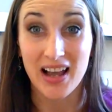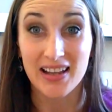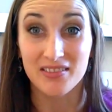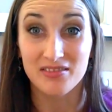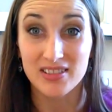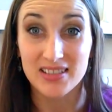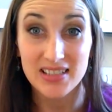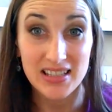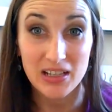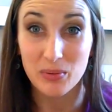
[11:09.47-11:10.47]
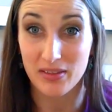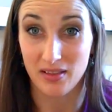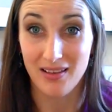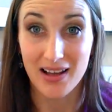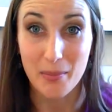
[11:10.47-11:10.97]
kind of physique with
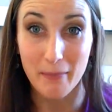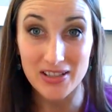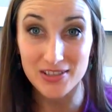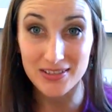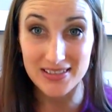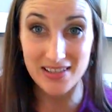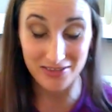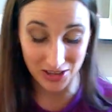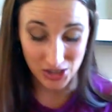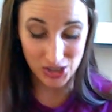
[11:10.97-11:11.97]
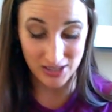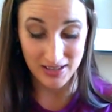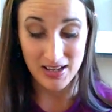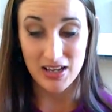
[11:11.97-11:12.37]
a lot of muscular definition,